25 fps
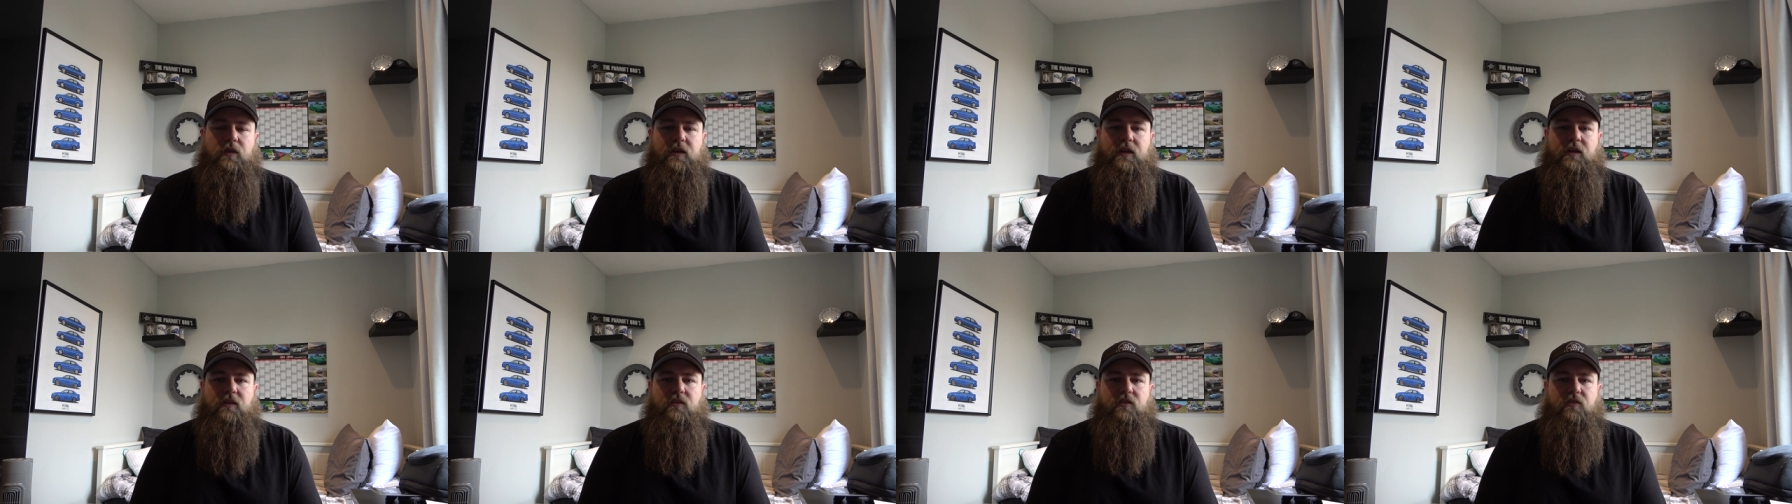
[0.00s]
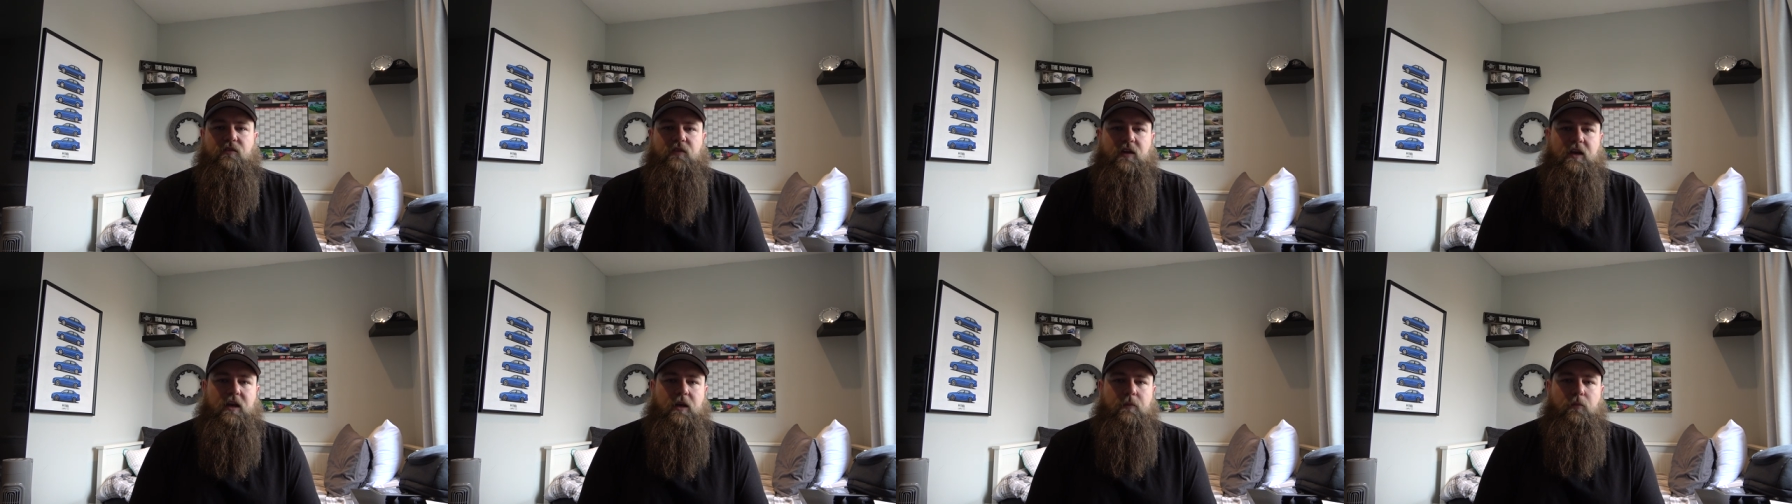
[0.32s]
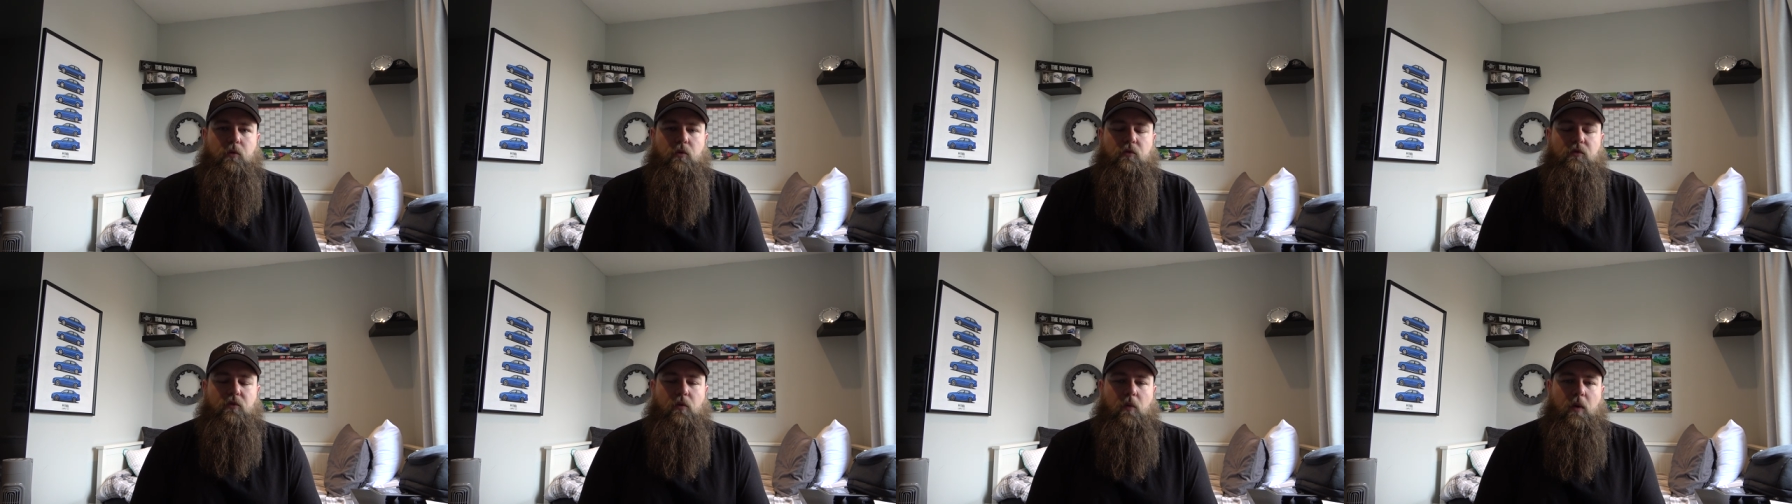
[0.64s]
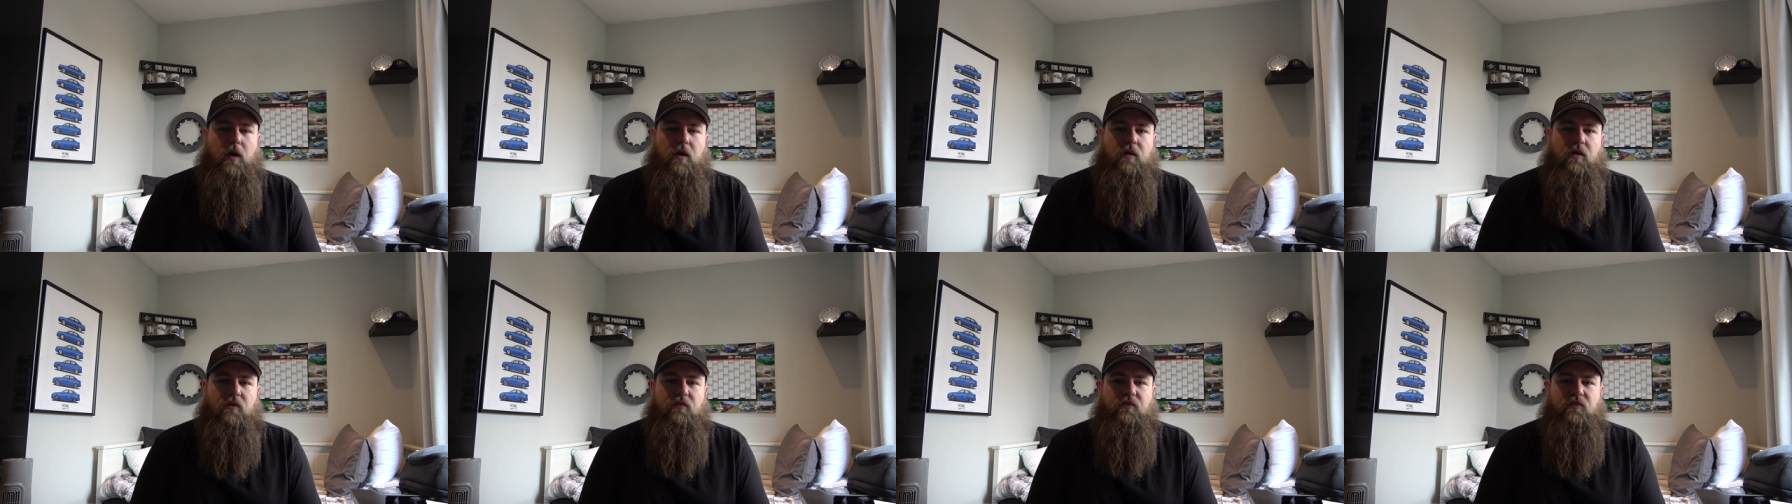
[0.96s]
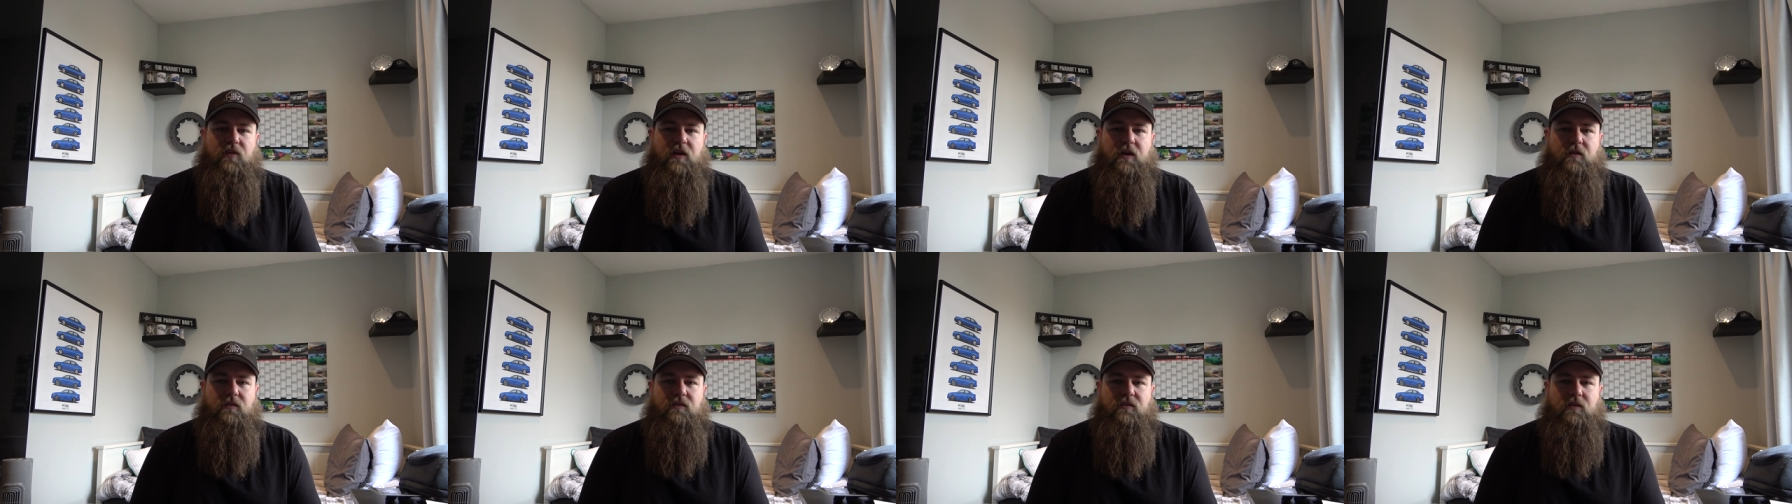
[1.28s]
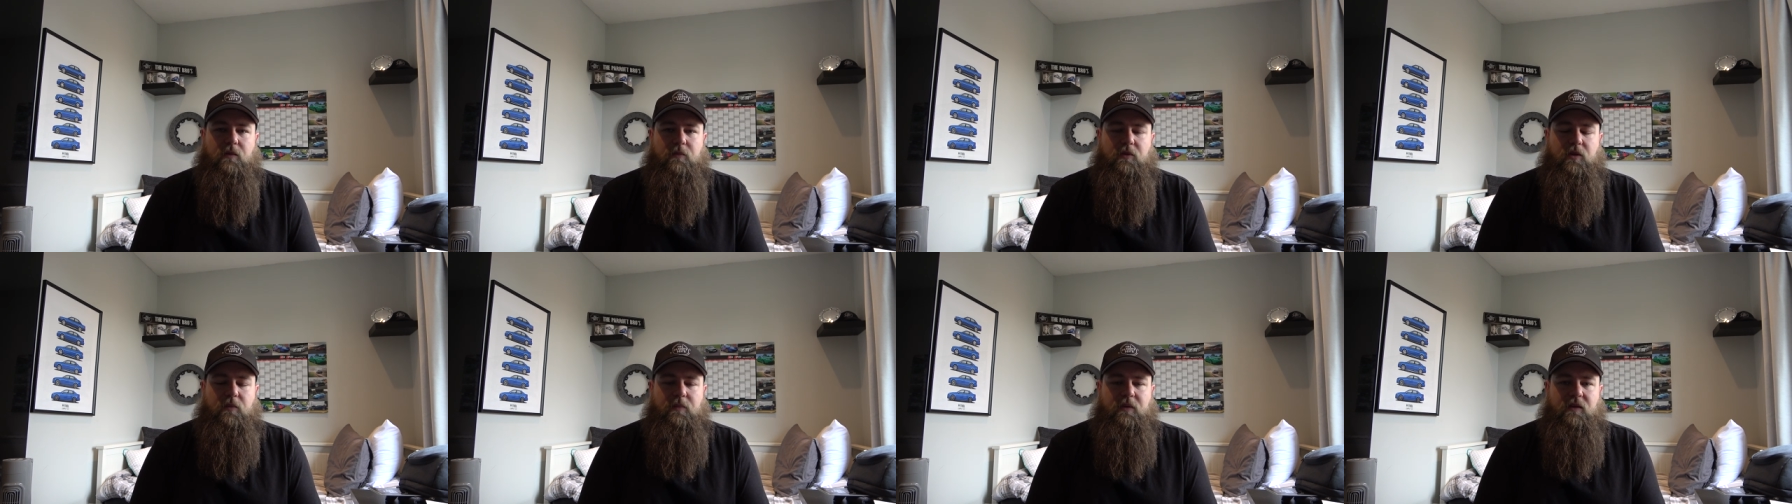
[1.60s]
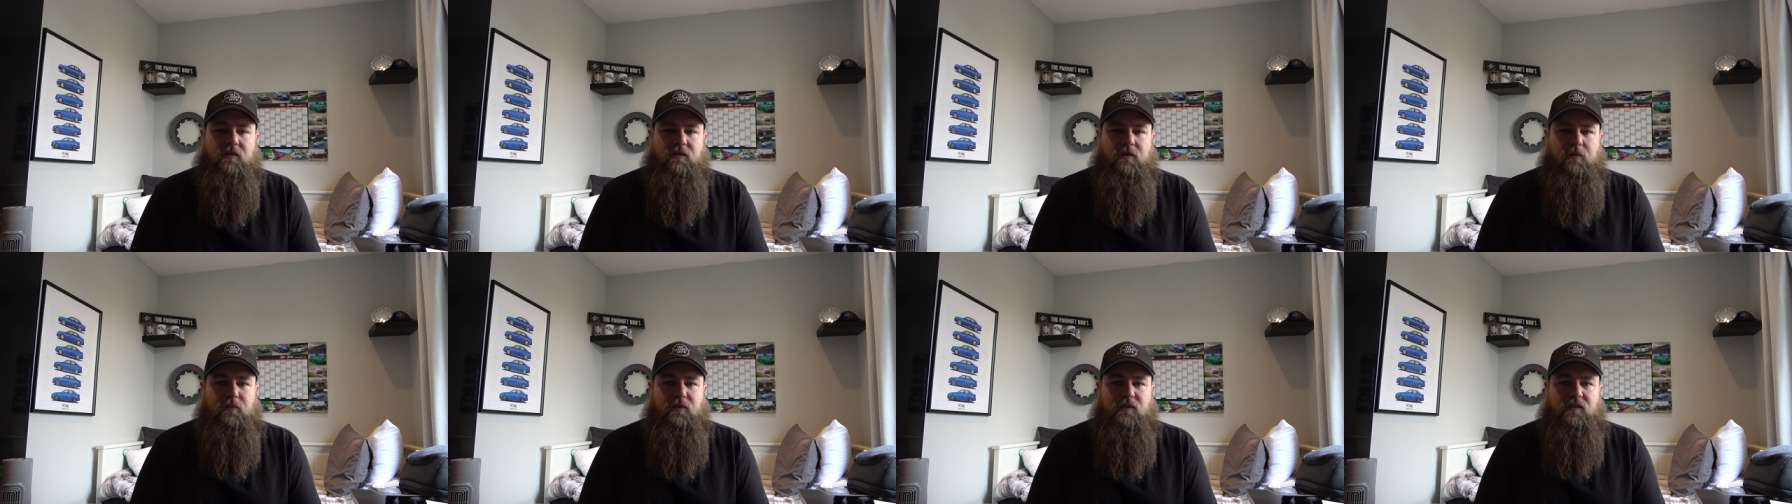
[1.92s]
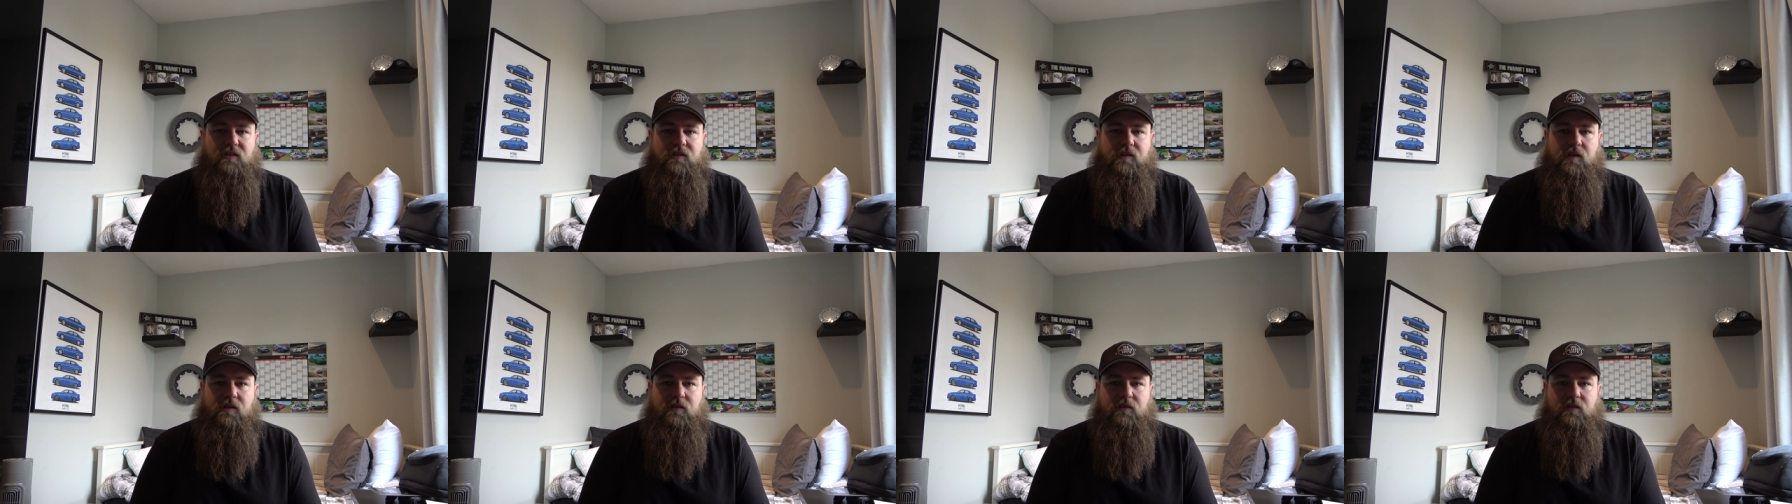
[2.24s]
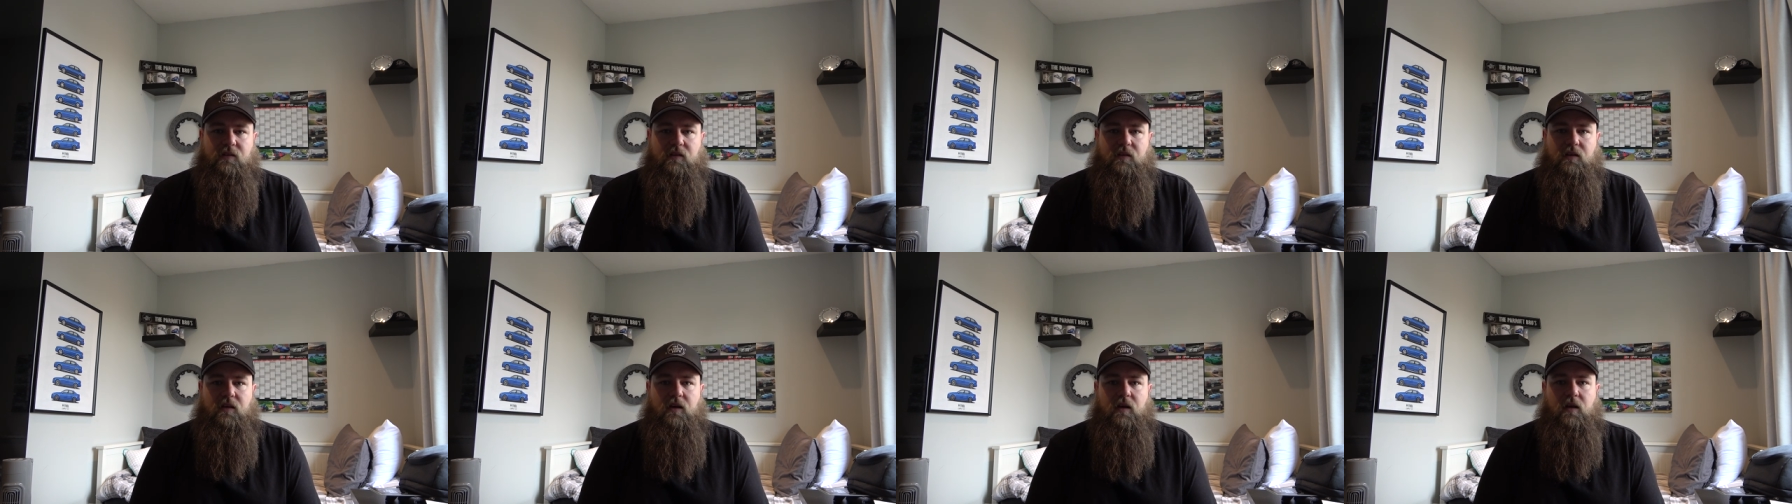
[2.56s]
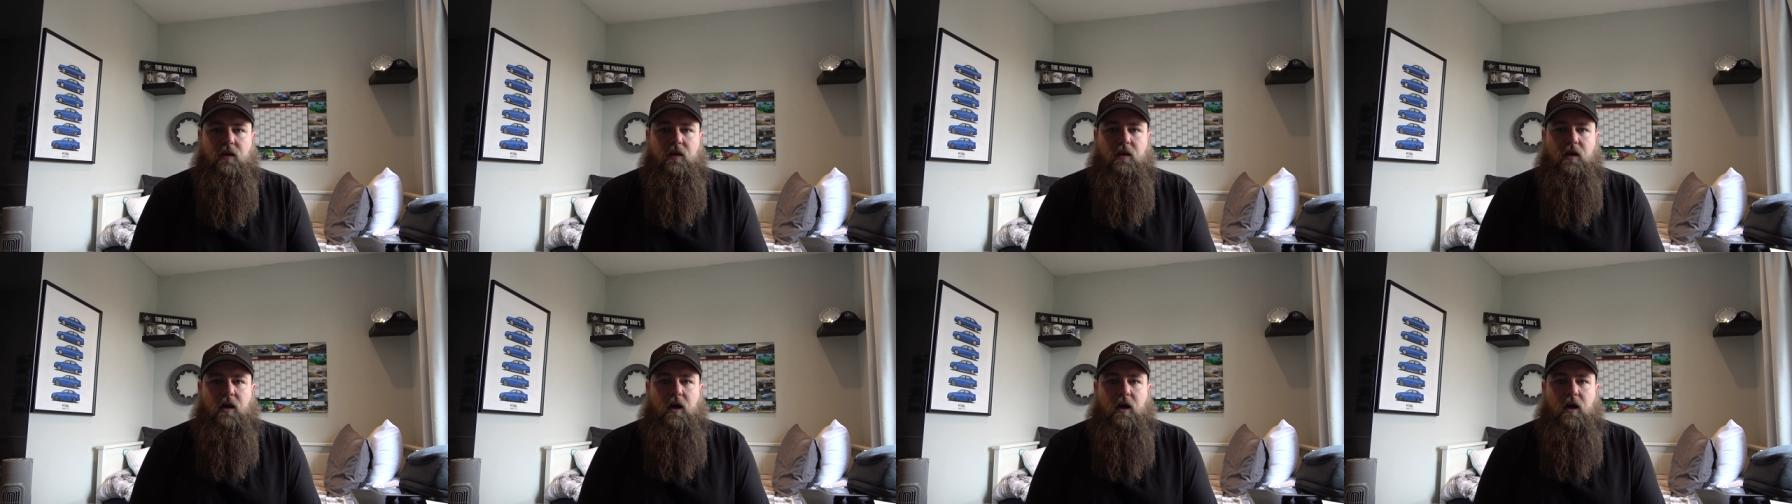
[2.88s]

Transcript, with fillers: the links available for where I've found some of the bits I'm discussing,